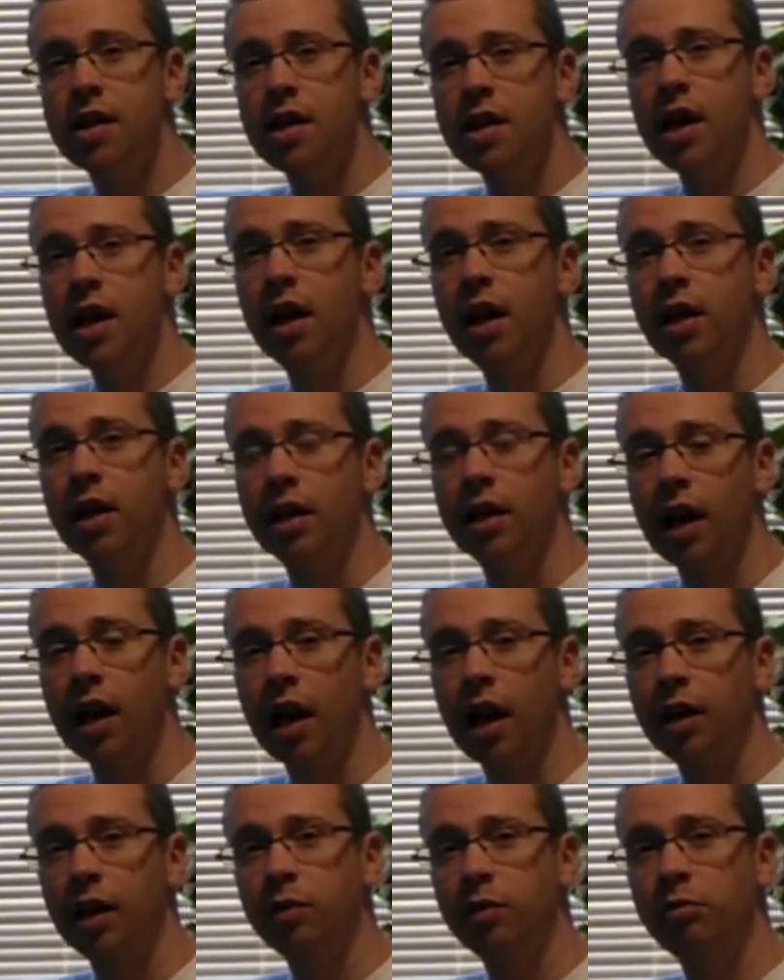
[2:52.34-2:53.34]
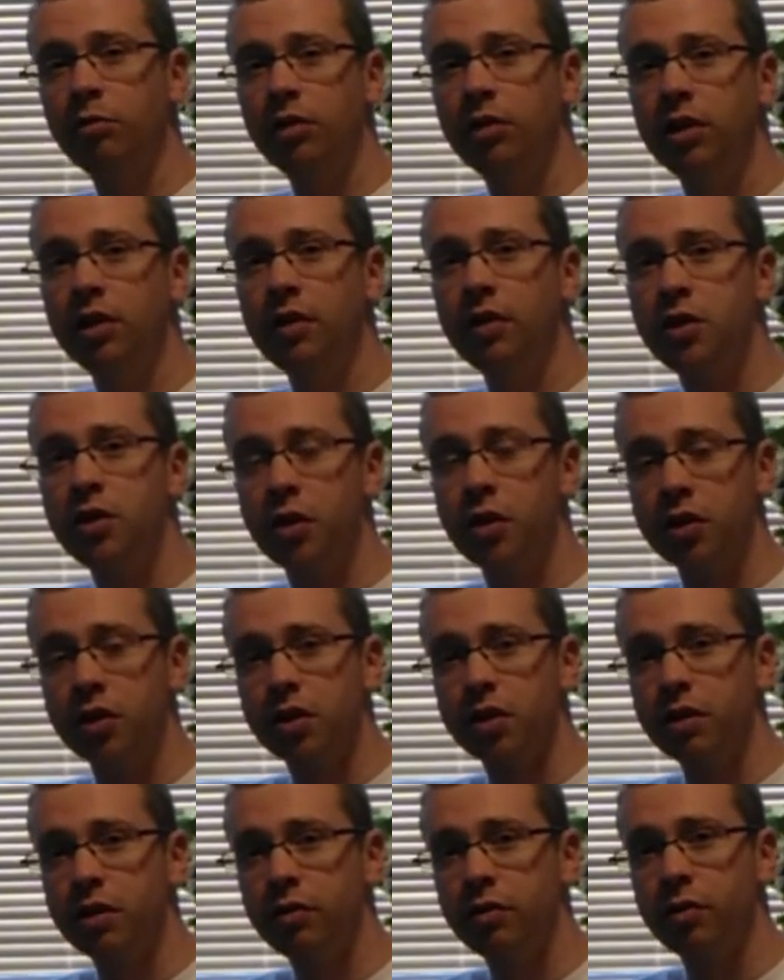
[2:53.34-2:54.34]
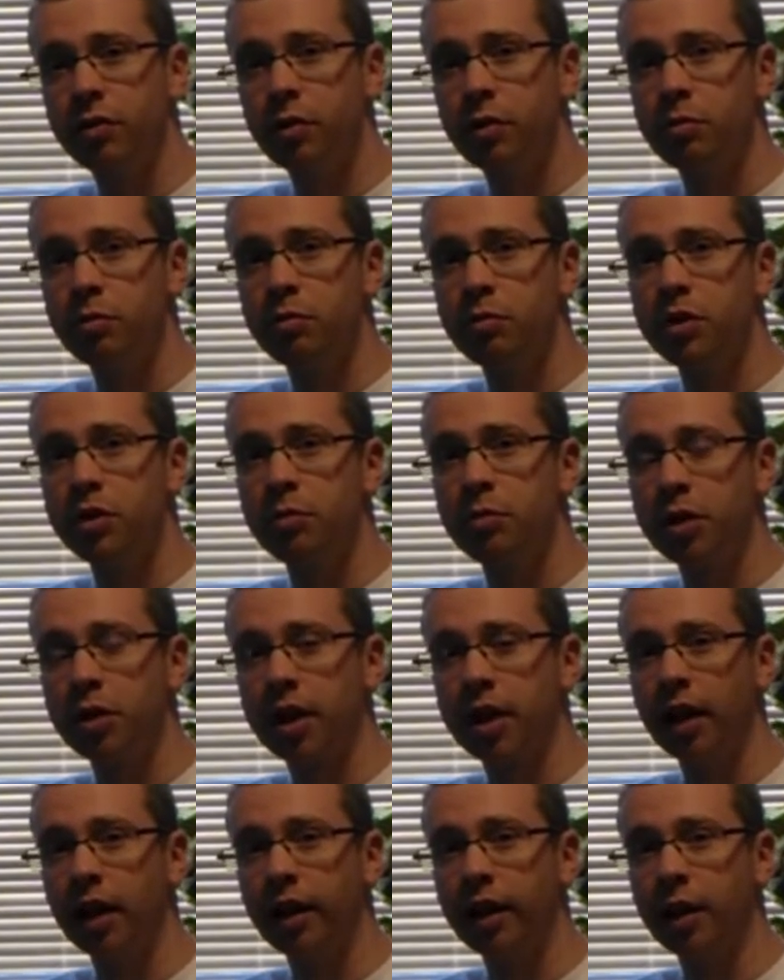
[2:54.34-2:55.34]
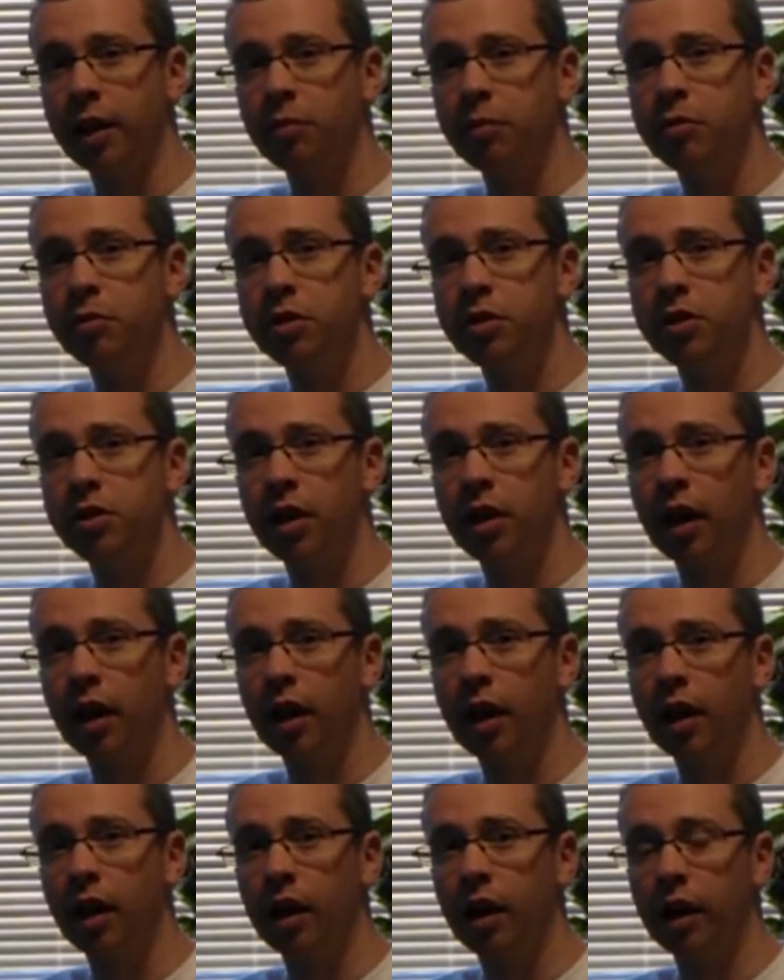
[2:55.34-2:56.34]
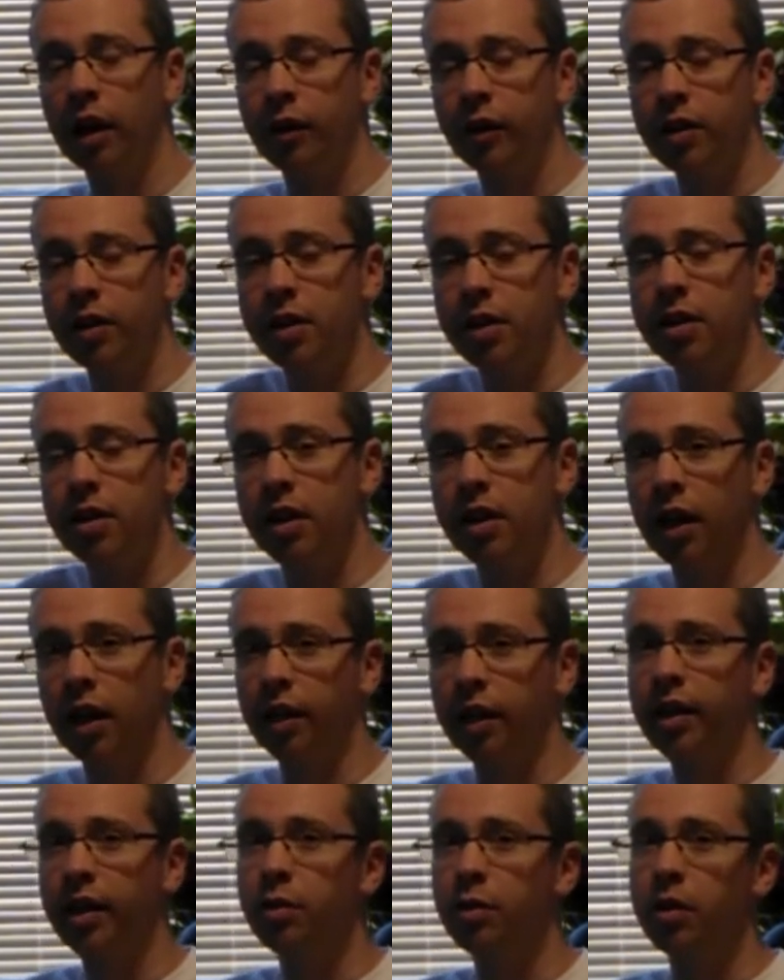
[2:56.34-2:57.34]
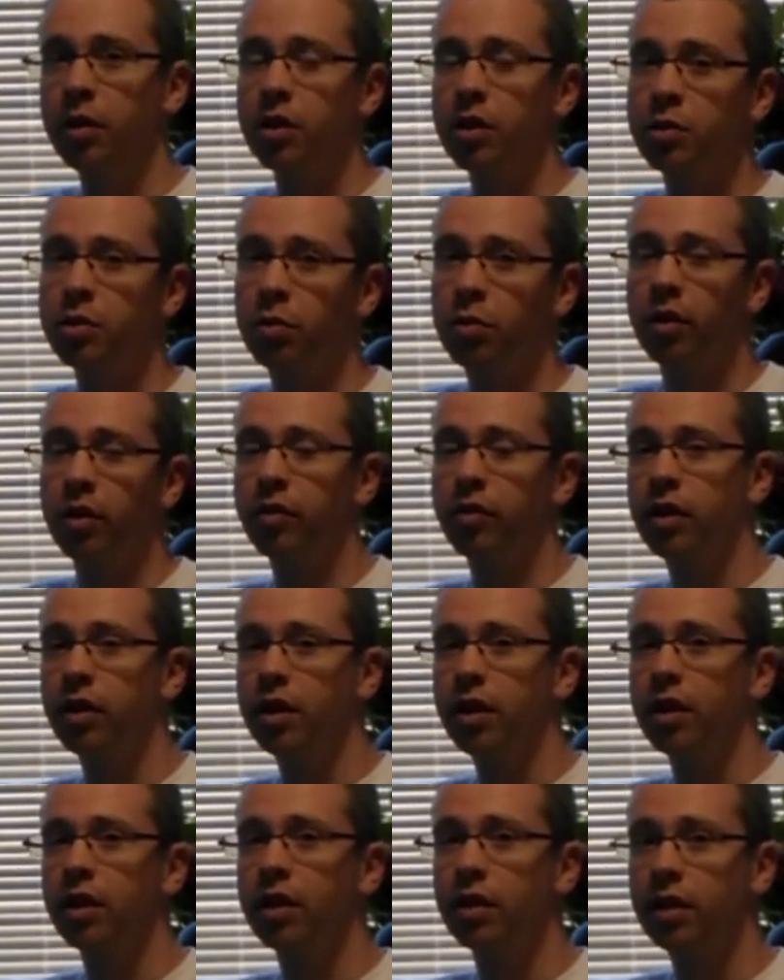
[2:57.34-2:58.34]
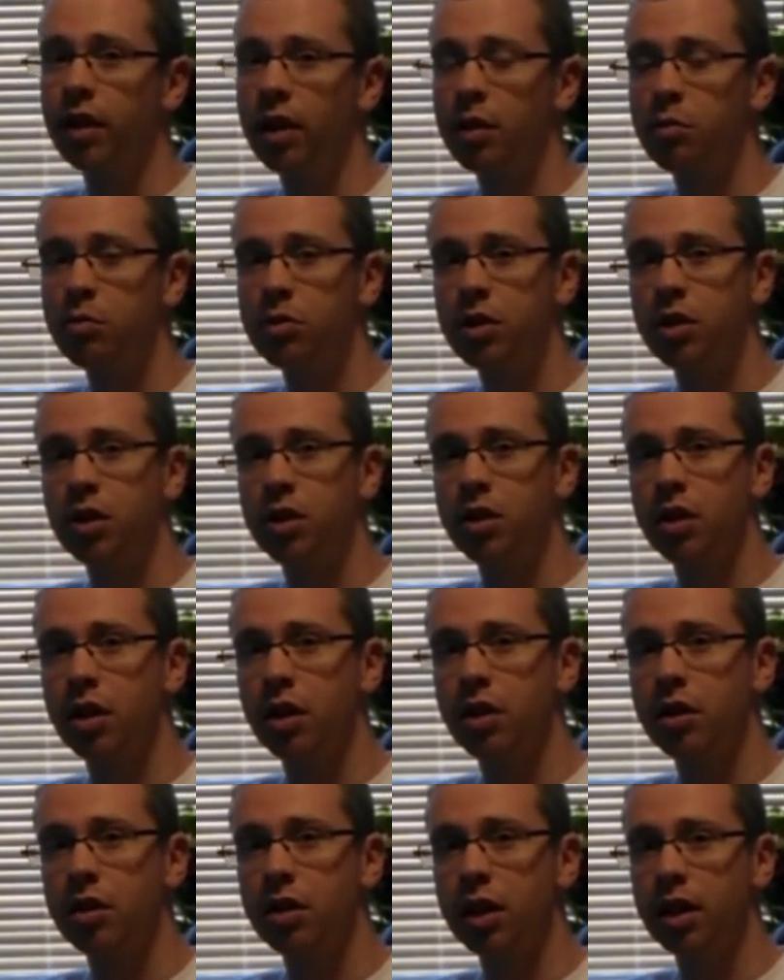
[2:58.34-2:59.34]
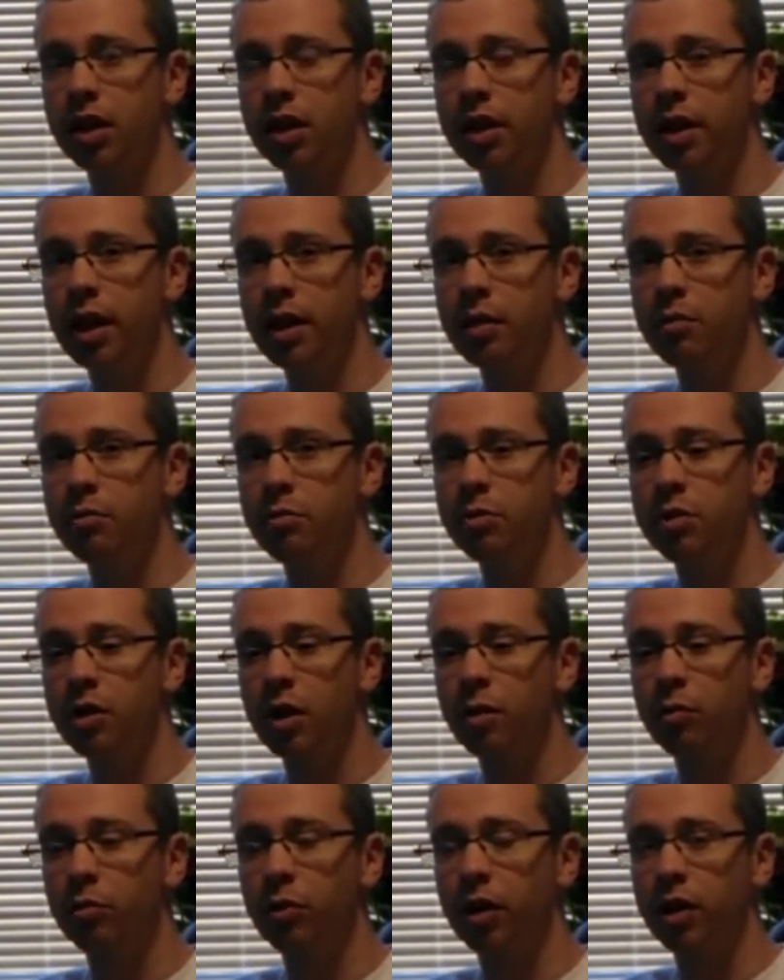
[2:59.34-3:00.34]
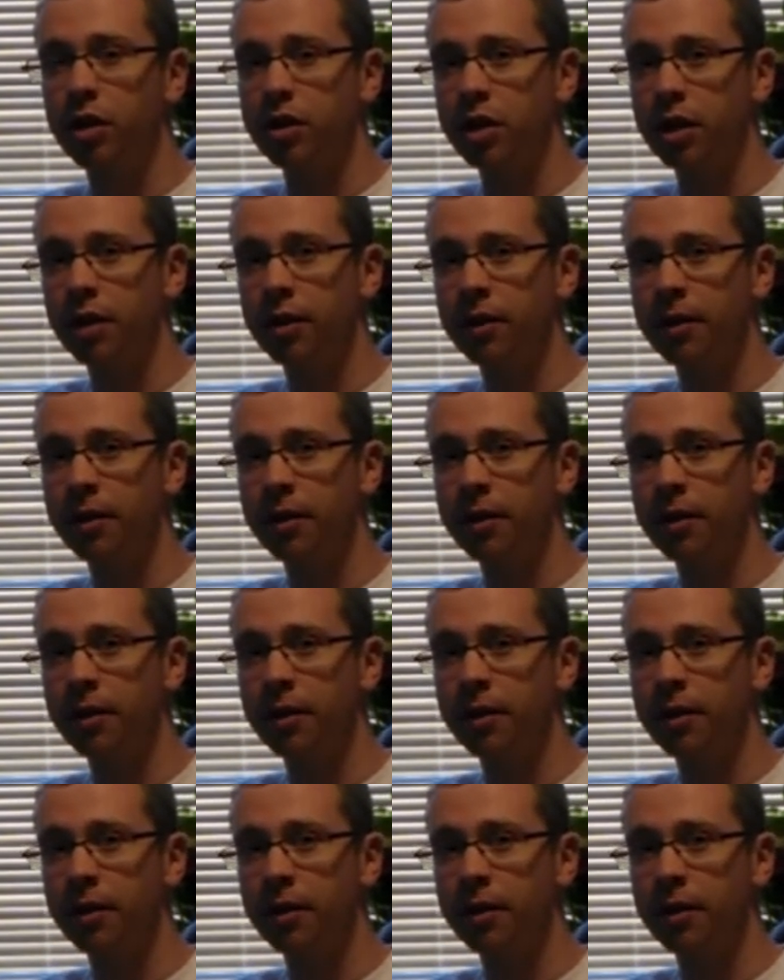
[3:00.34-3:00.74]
Hey, I'm David Johnston from Smudged Cat Games. I created Gateways, one of the games in this year's Indie Games Uprising.